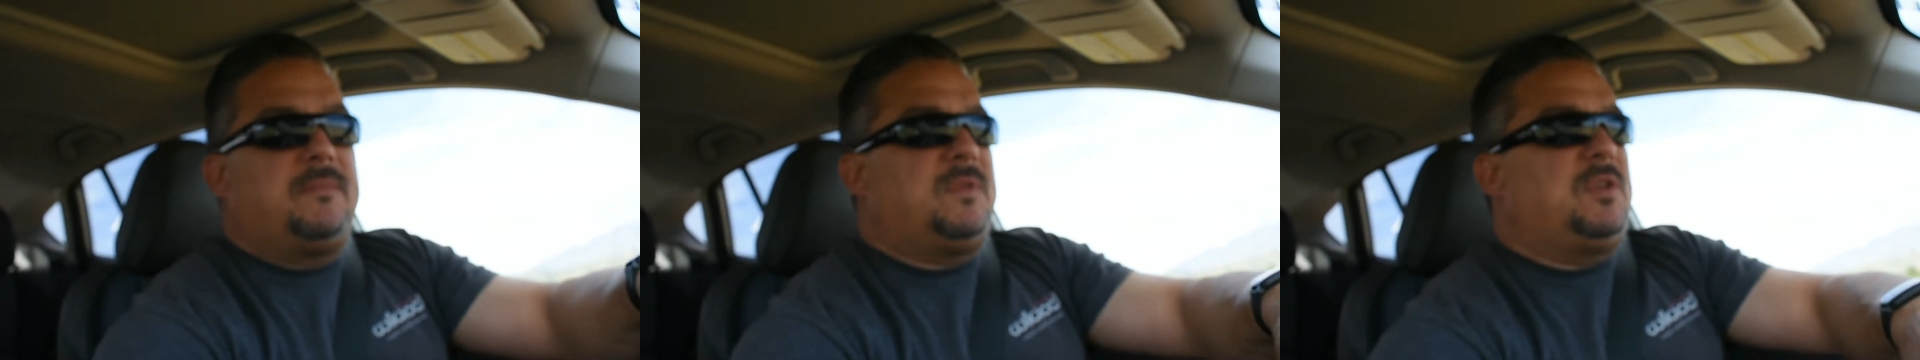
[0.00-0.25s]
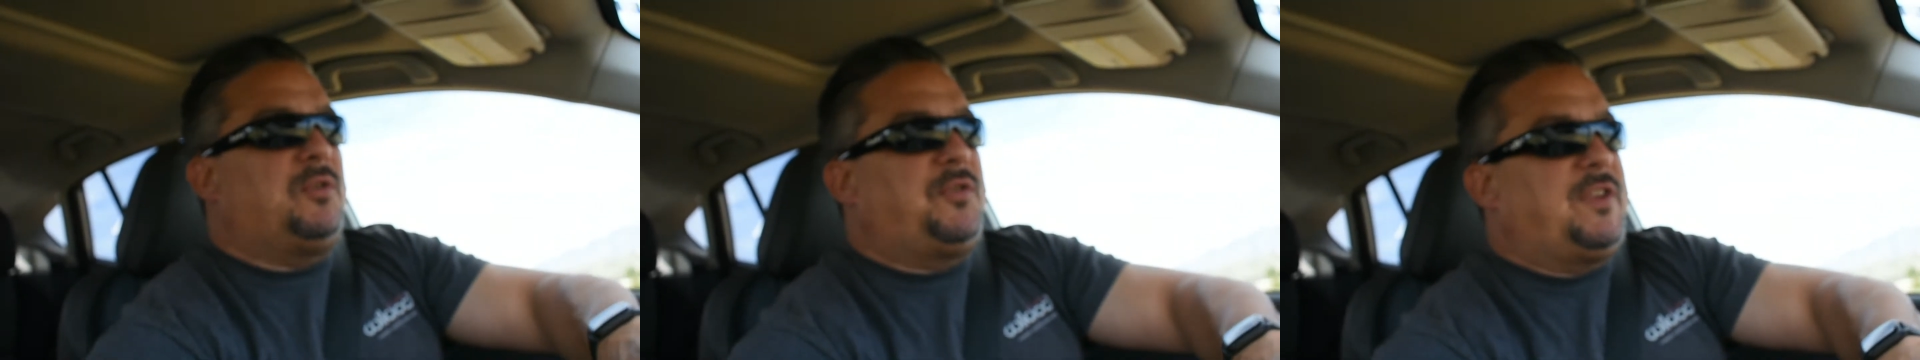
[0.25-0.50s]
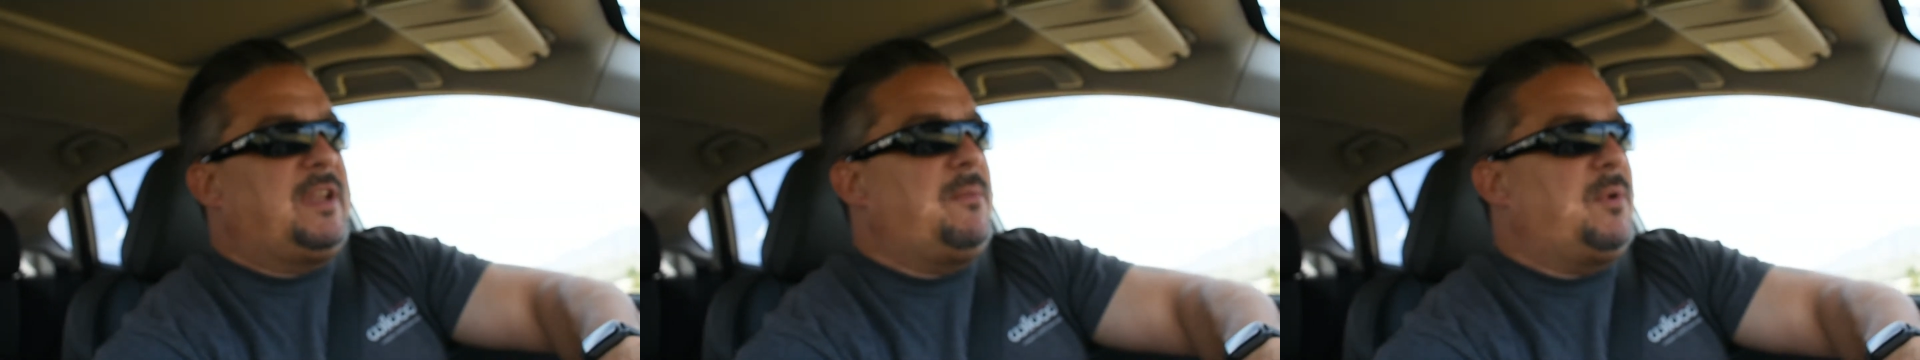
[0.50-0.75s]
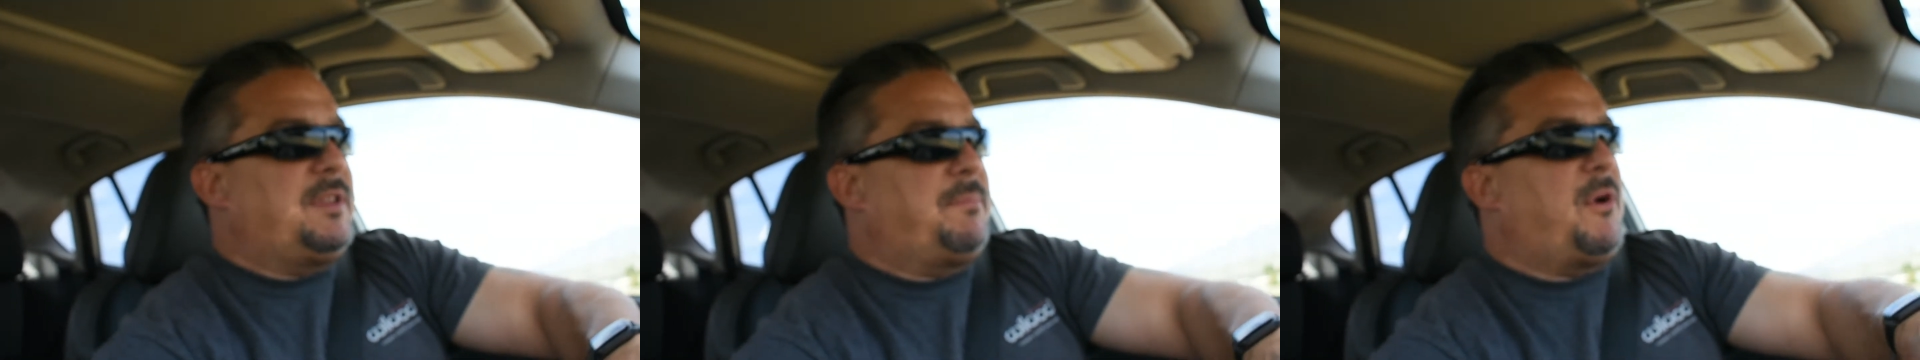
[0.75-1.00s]
you'll see
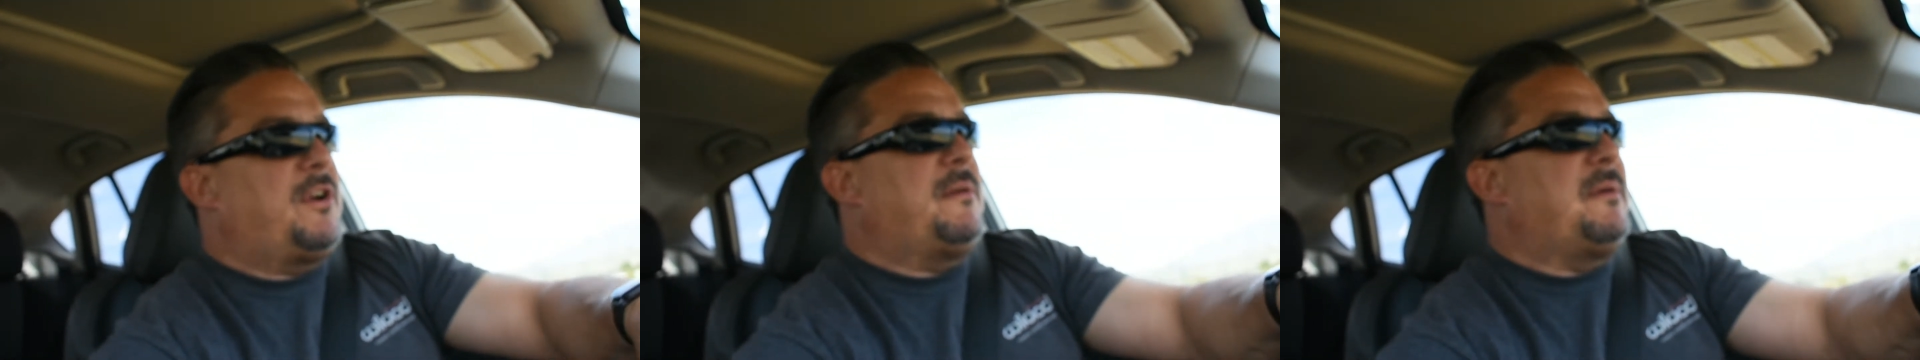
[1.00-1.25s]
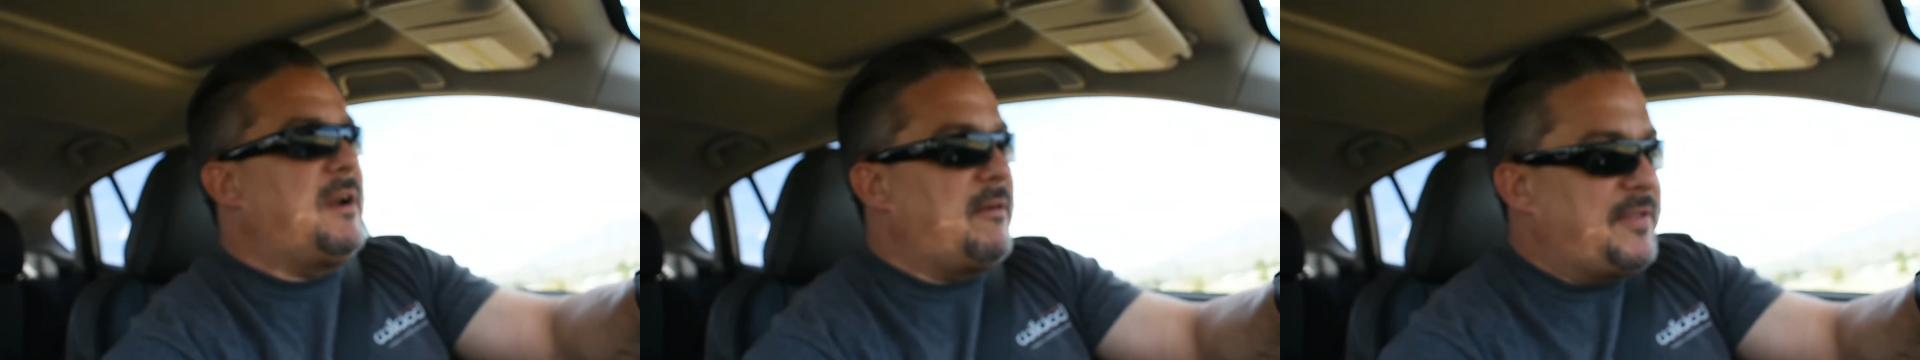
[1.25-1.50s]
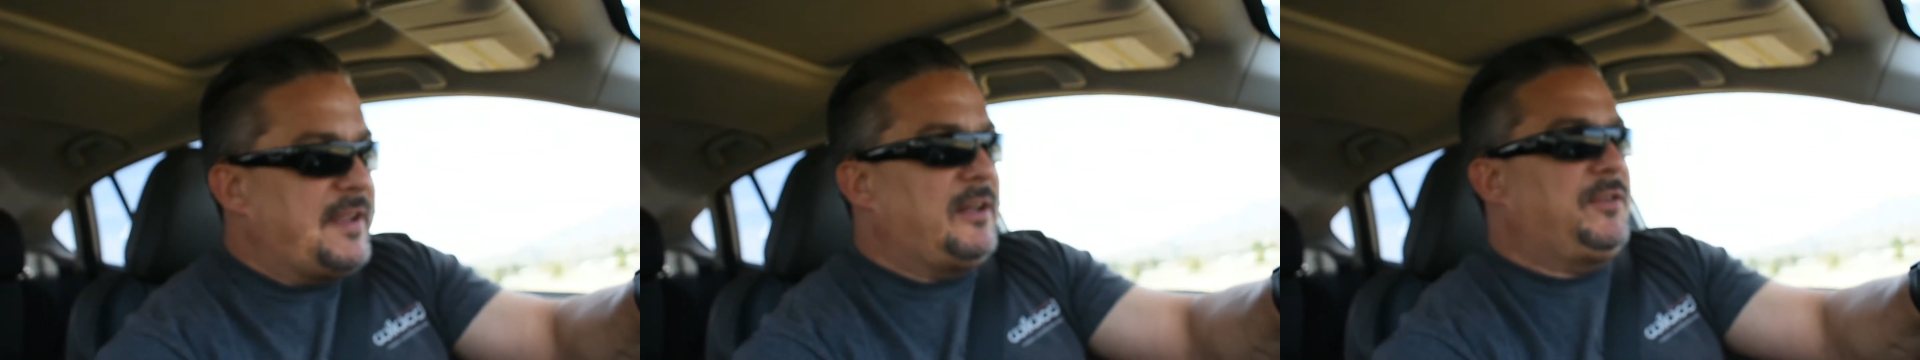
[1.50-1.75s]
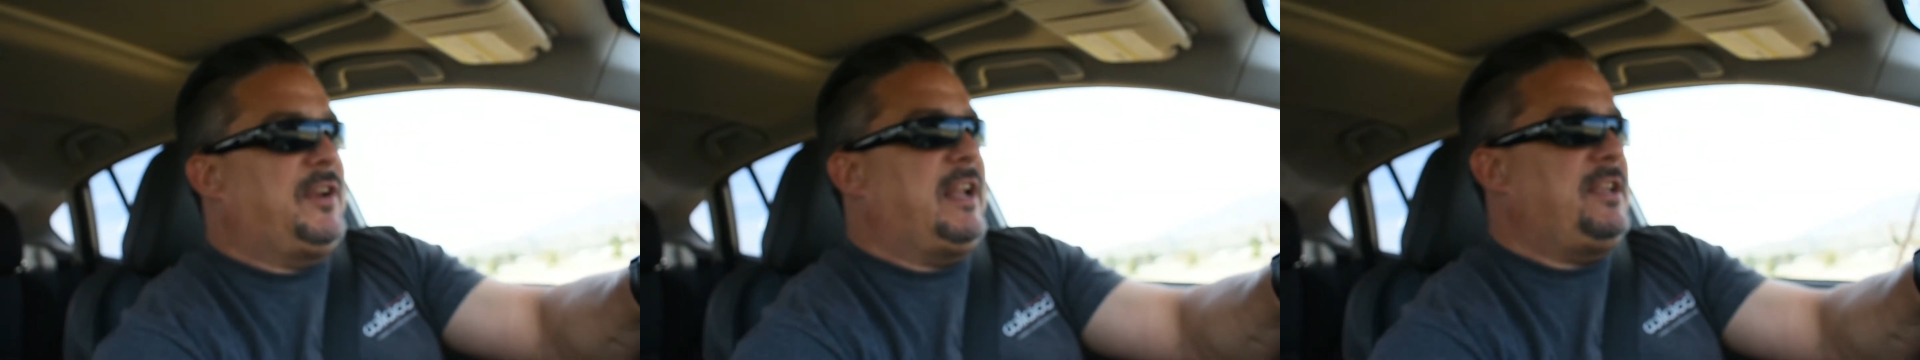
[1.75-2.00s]
what the part number and everything
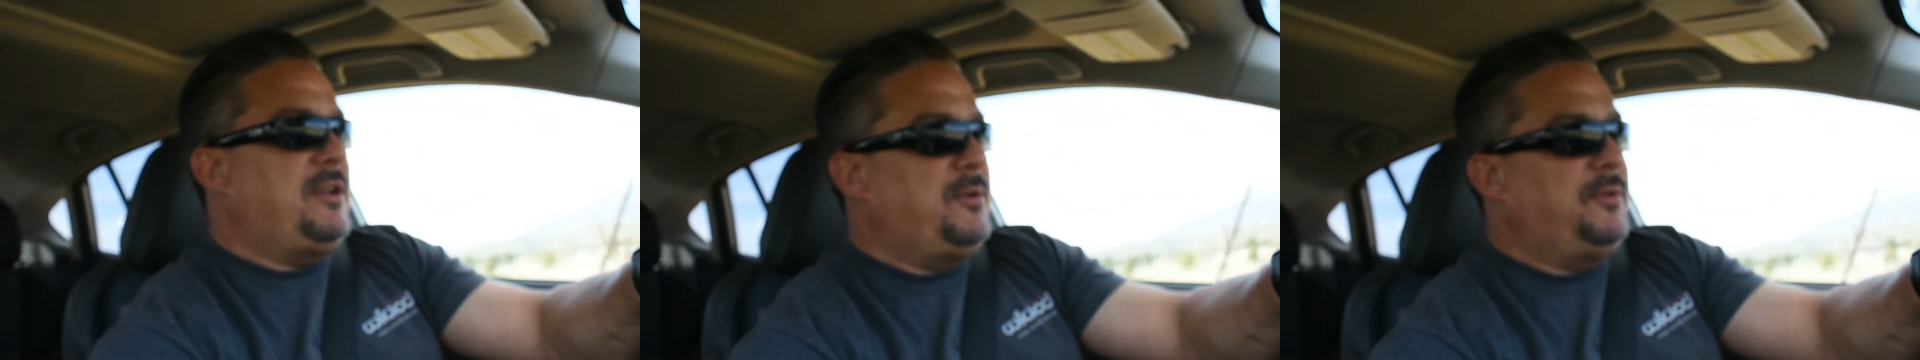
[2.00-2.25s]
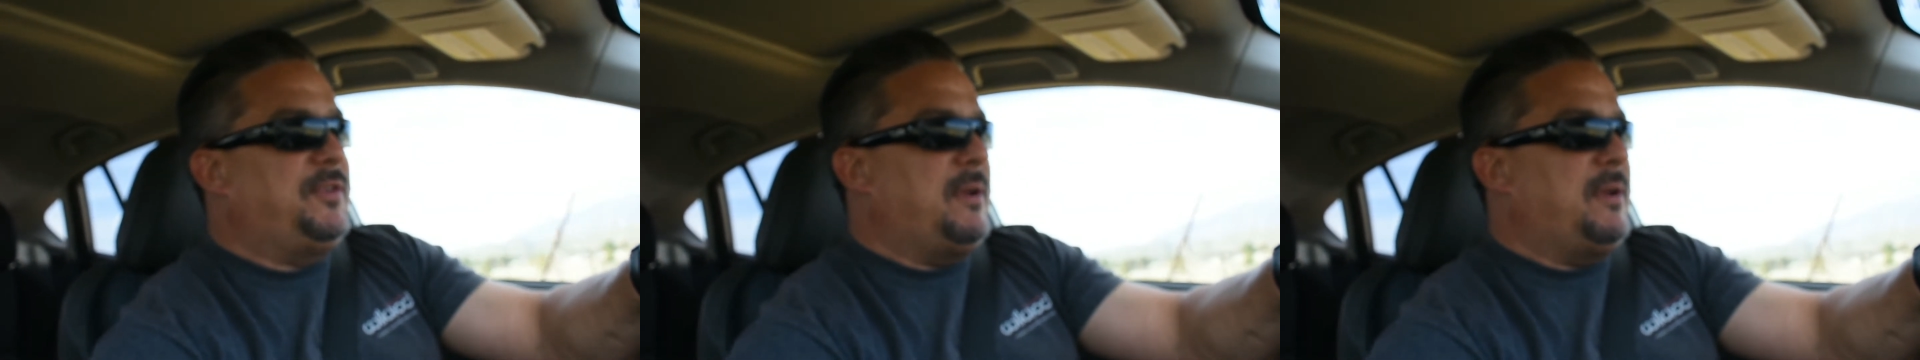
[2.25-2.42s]
else that I use,